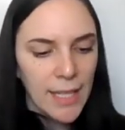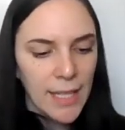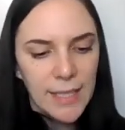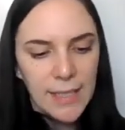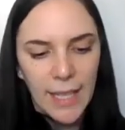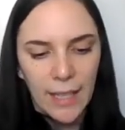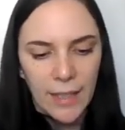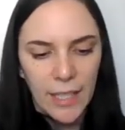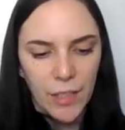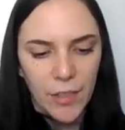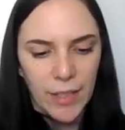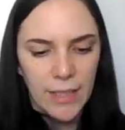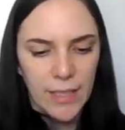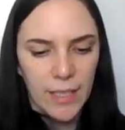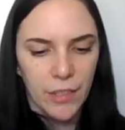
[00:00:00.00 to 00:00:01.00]
Stanley
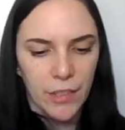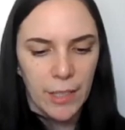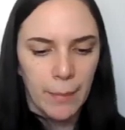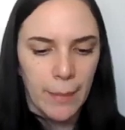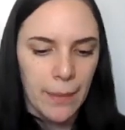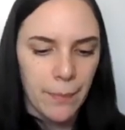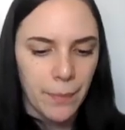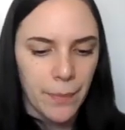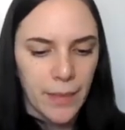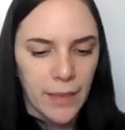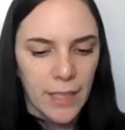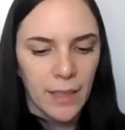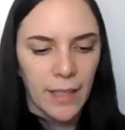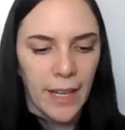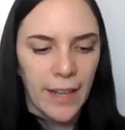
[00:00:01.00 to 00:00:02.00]
grins in agreement.
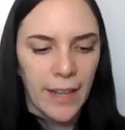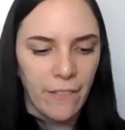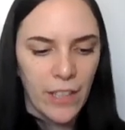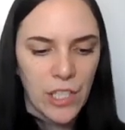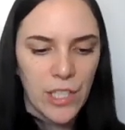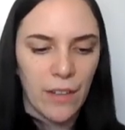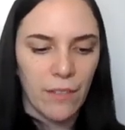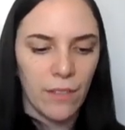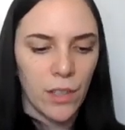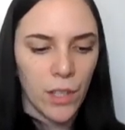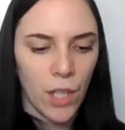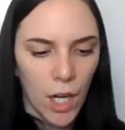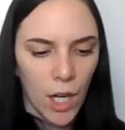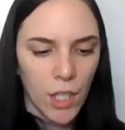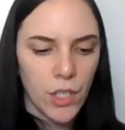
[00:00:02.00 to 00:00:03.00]
The lionfish have
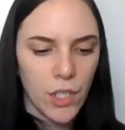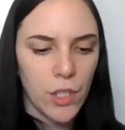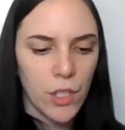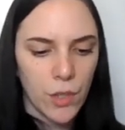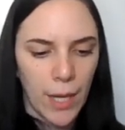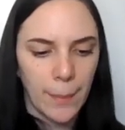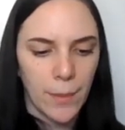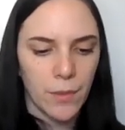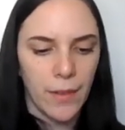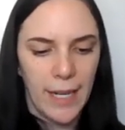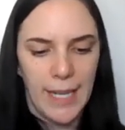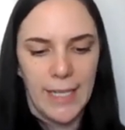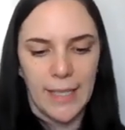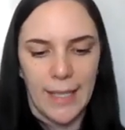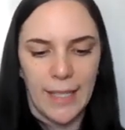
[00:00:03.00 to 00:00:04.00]
large striped
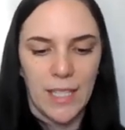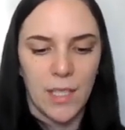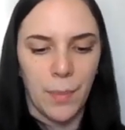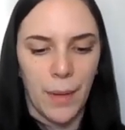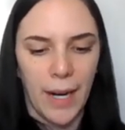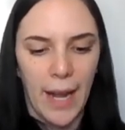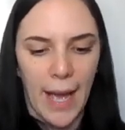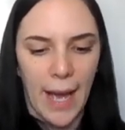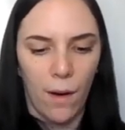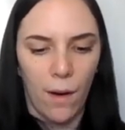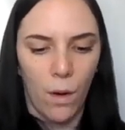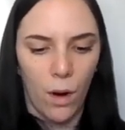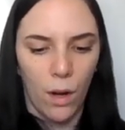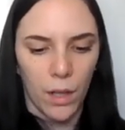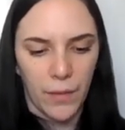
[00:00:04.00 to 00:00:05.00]
rays that spread out
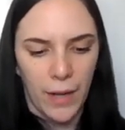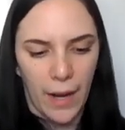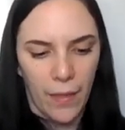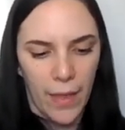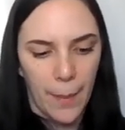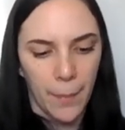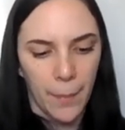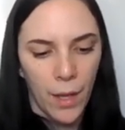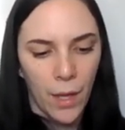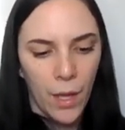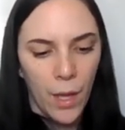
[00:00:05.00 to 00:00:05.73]
all around them.